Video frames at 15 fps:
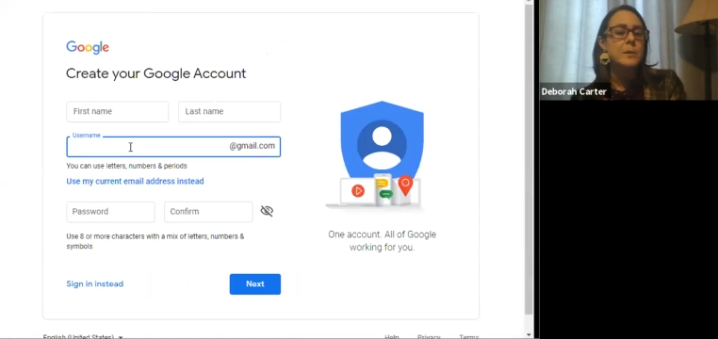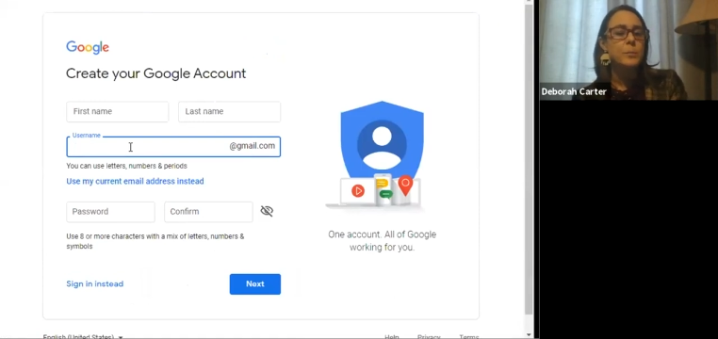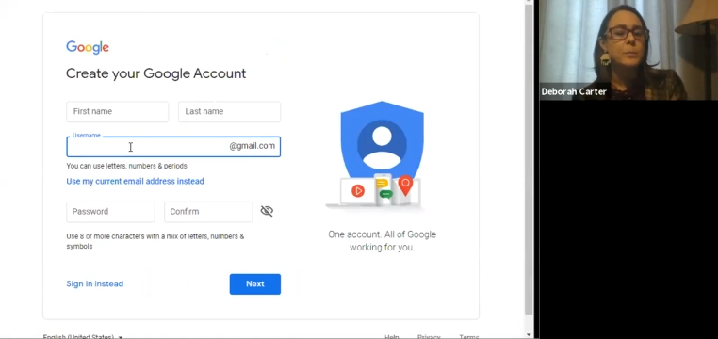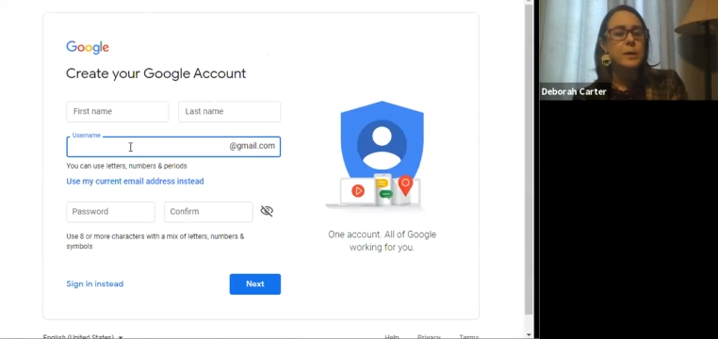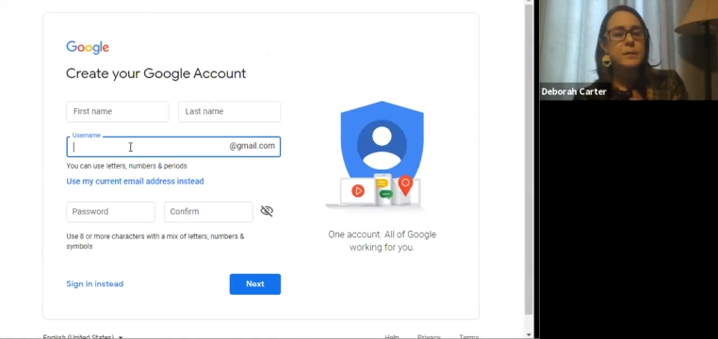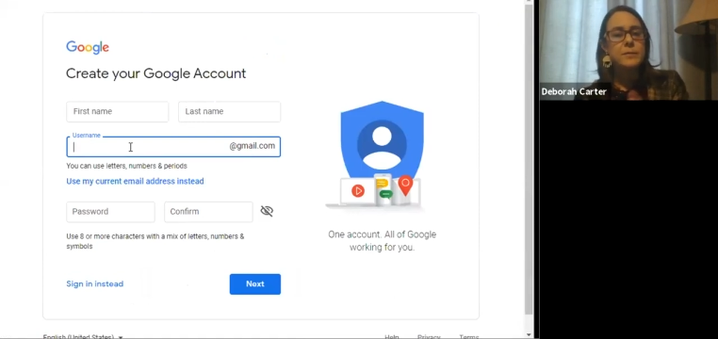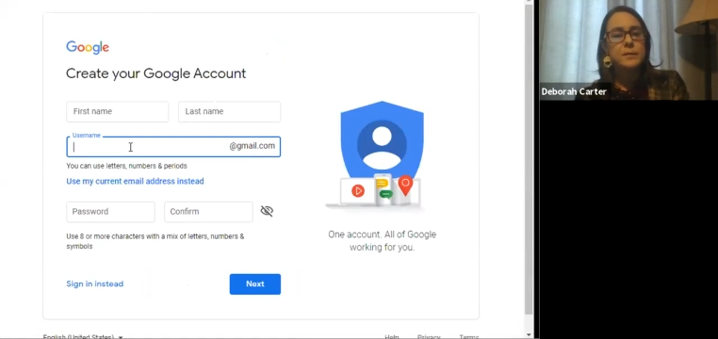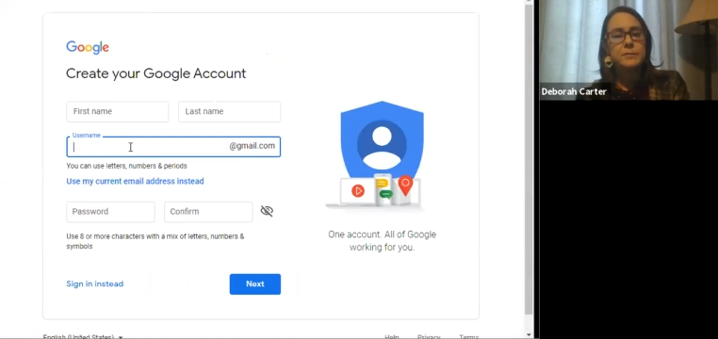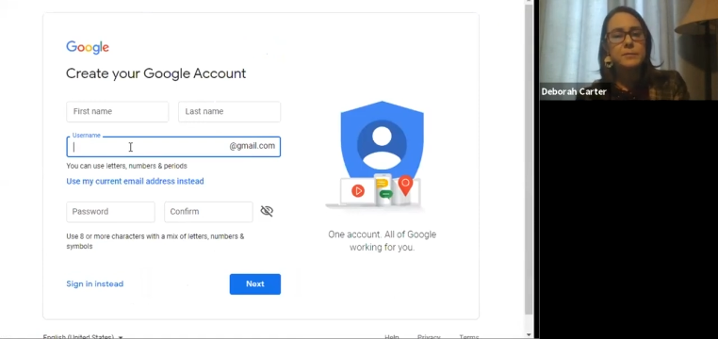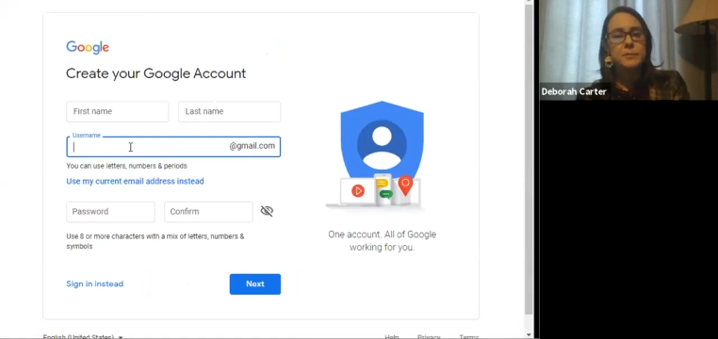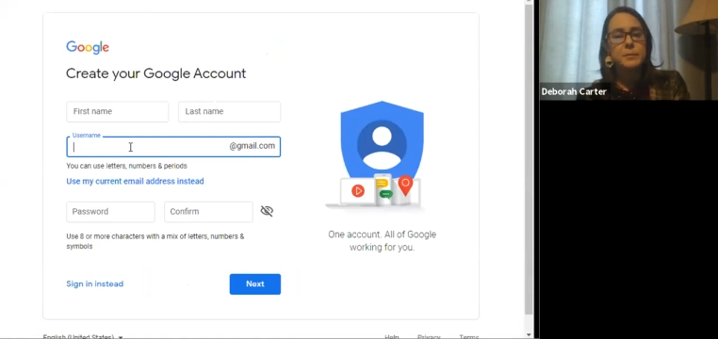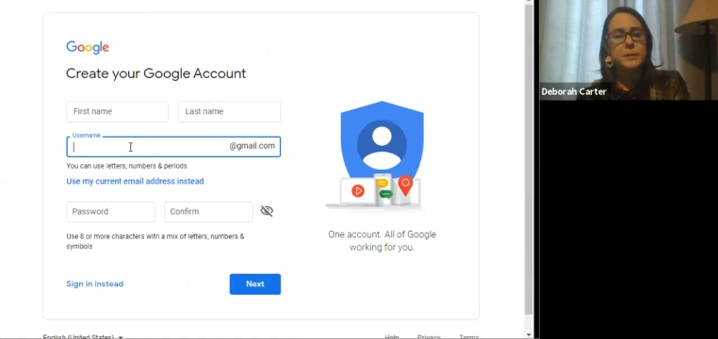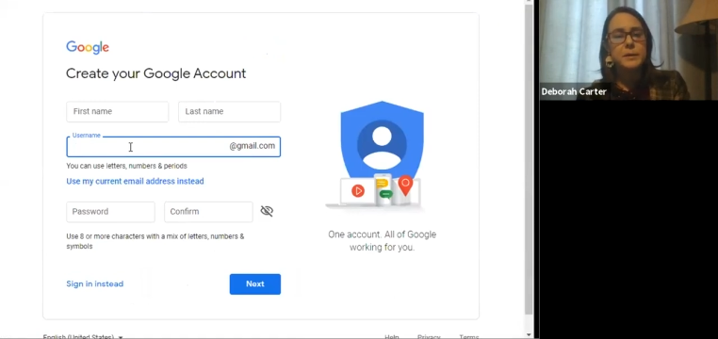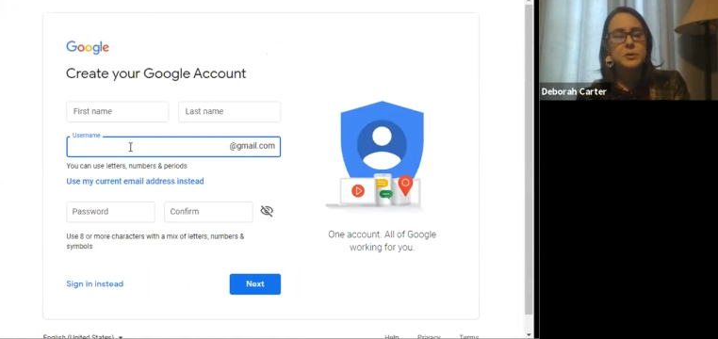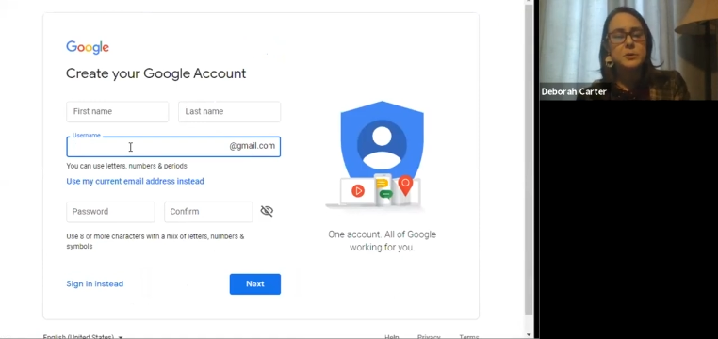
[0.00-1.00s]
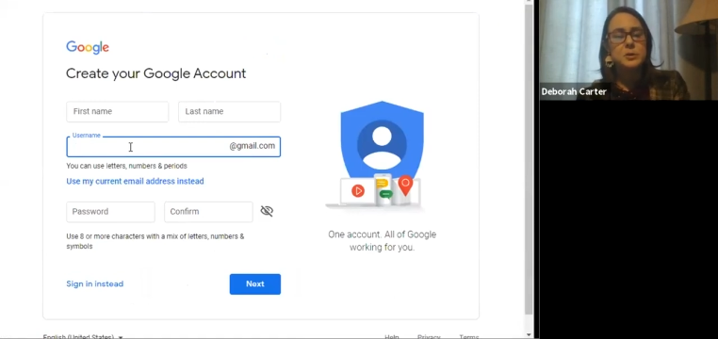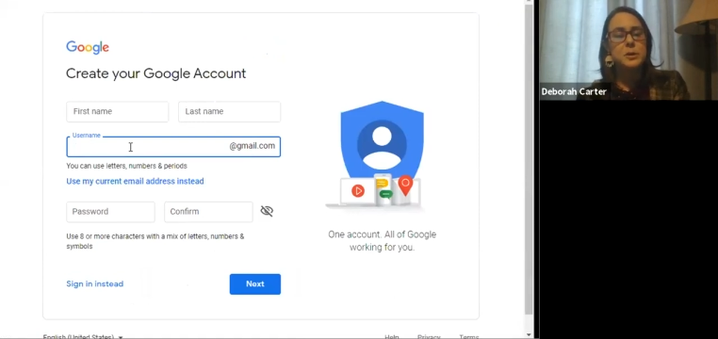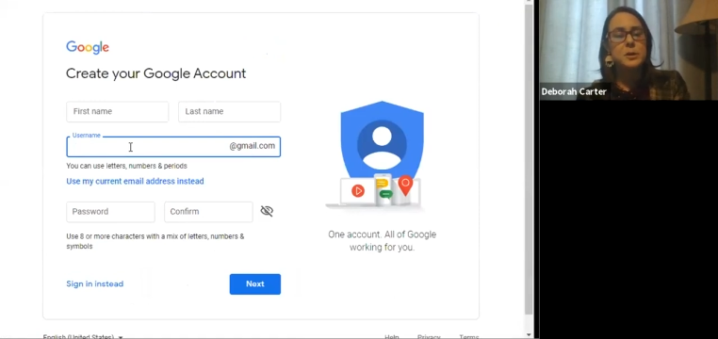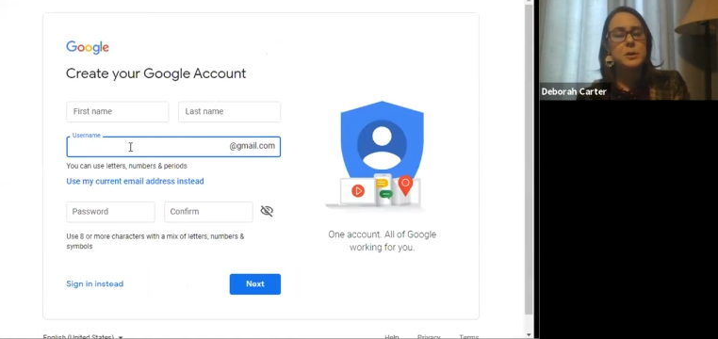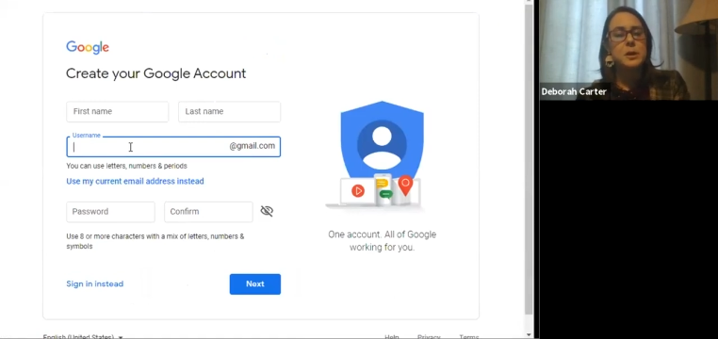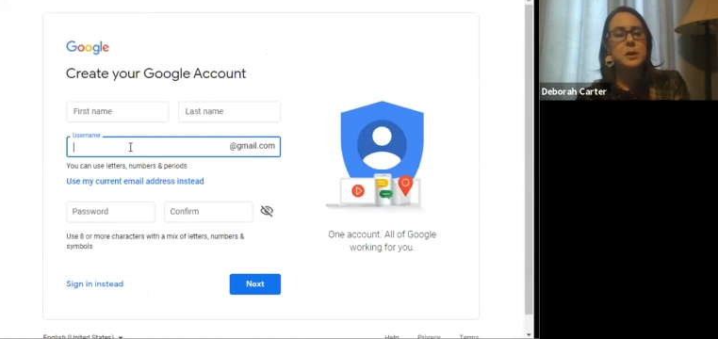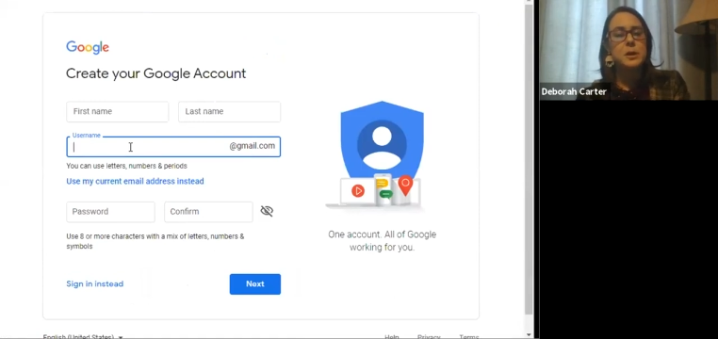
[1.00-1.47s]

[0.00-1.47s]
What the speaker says: private information,